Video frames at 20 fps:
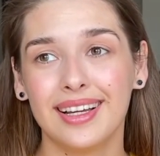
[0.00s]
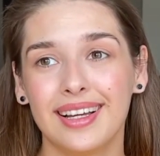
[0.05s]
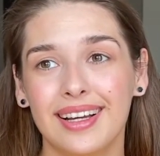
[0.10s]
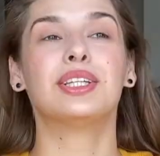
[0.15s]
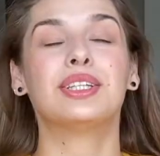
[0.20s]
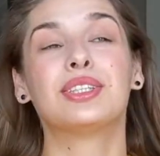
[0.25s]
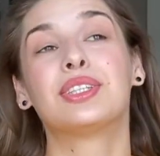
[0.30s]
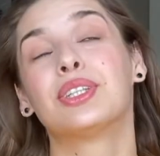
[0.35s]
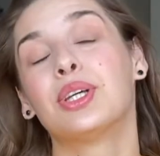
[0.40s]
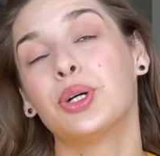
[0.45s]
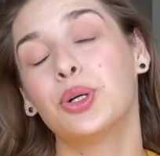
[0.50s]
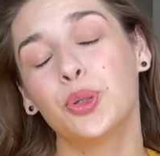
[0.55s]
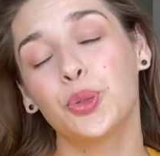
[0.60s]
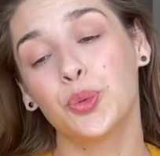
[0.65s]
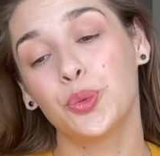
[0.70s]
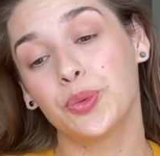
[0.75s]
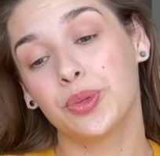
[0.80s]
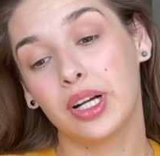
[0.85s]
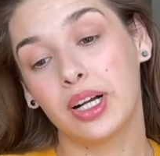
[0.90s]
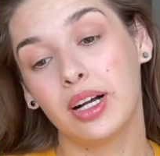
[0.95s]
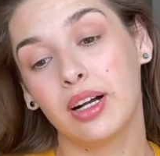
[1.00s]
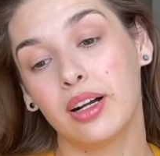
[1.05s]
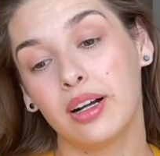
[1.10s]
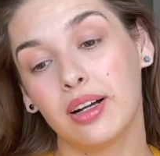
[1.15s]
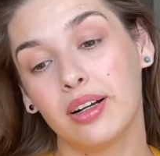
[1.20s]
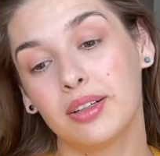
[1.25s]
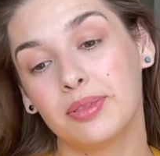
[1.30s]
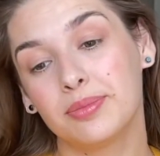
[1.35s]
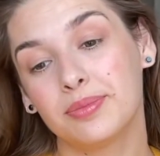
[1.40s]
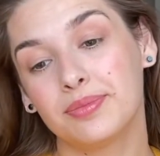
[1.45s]
So
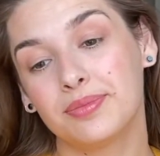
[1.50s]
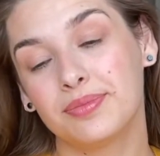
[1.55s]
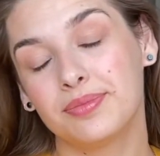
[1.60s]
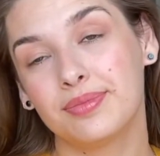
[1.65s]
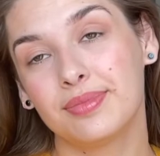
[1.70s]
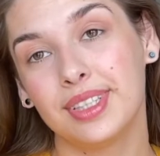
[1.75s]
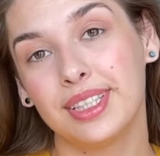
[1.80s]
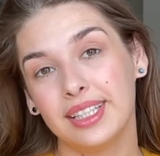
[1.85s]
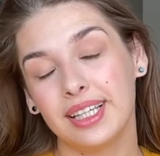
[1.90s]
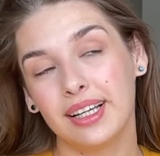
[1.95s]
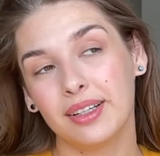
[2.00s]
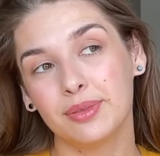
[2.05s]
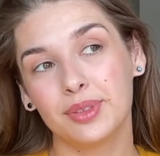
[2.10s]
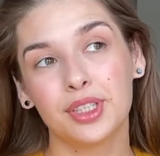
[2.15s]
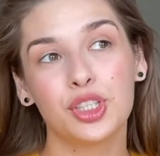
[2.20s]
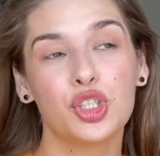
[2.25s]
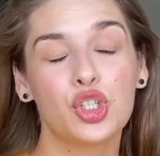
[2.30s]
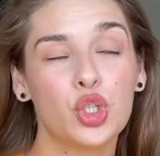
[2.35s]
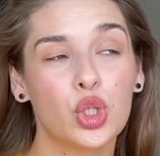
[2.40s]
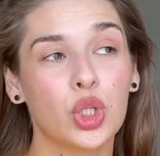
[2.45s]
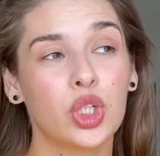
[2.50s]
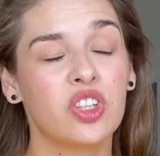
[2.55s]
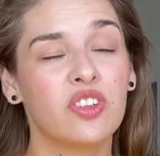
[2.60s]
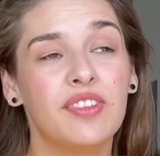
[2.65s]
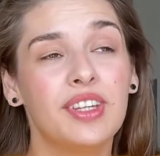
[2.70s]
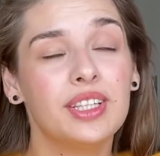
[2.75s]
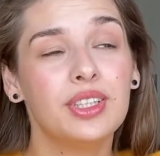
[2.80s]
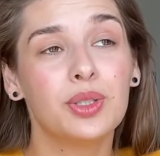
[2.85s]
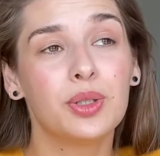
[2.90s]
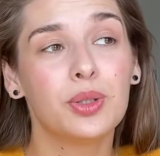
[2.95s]
yeah, this short
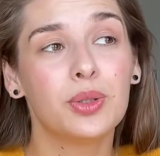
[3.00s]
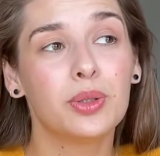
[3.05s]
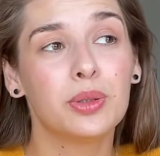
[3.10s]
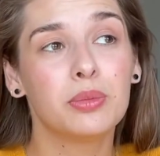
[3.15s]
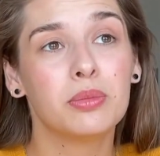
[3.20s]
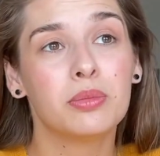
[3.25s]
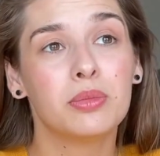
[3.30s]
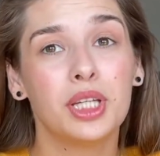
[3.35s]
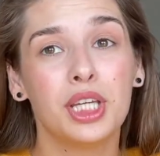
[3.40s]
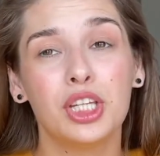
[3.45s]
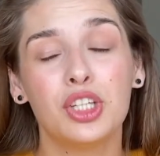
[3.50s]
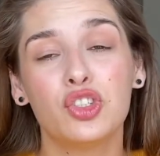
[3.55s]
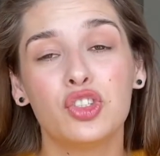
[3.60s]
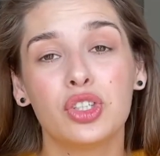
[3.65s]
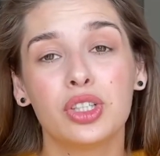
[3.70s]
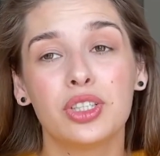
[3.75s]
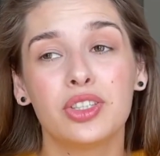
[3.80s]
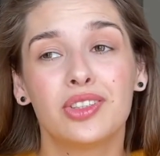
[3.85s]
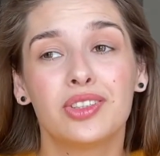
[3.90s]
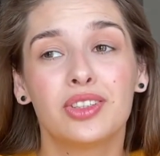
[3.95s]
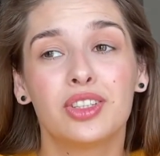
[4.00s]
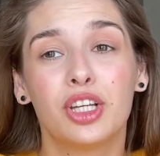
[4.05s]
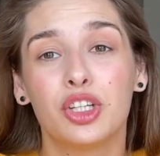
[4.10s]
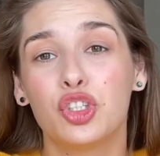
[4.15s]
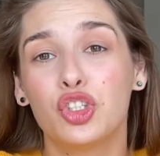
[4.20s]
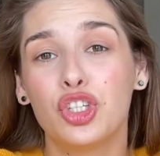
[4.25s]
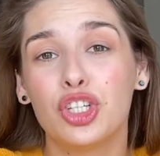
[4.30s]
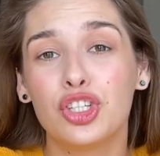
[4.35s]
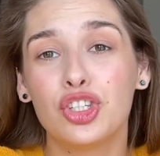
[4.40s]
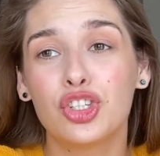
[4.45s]
video is just a
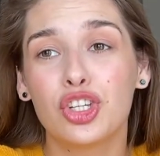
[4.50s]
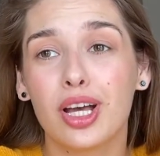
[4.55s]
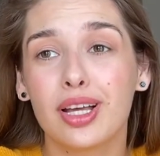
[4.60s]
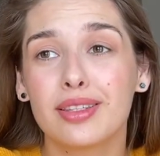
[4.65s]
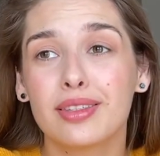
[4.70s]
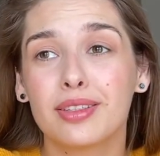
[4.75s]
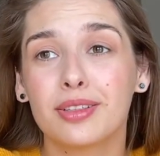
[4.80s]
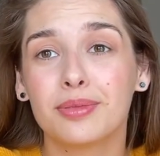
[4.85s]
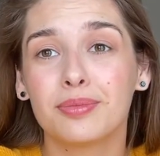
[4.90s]
chit chat.